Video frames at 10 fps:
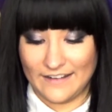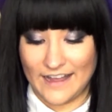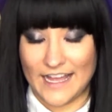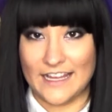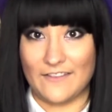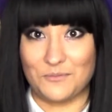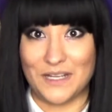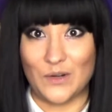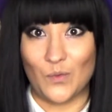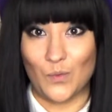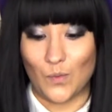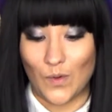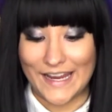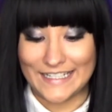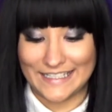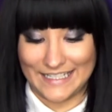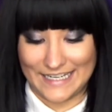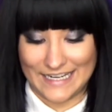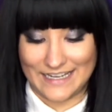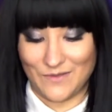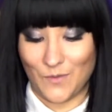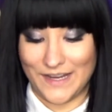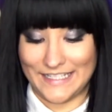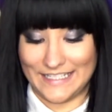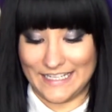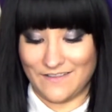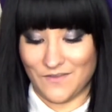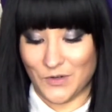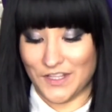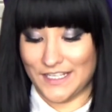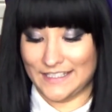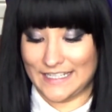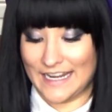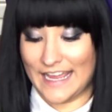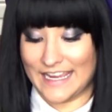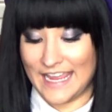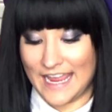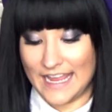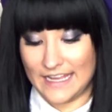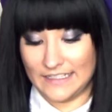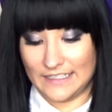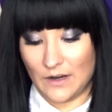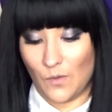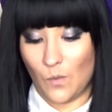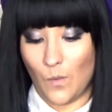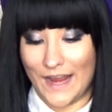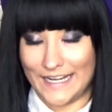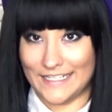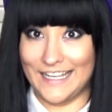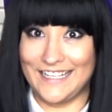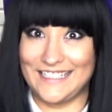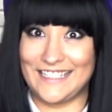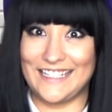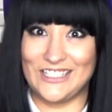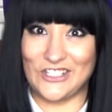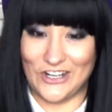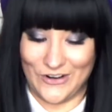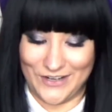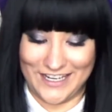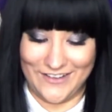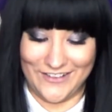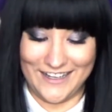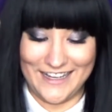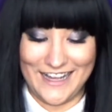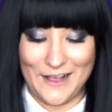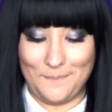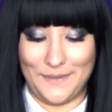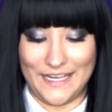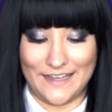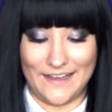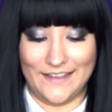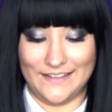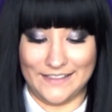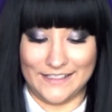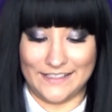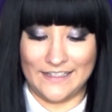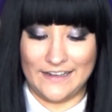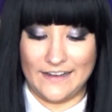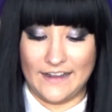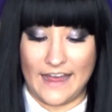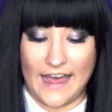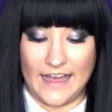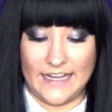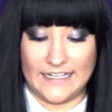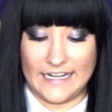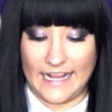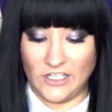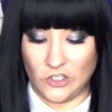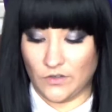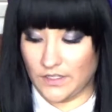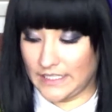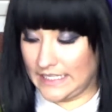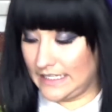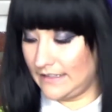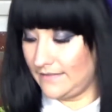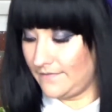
I have been waiting and waiting for this, and I can't wait to show you because I naturally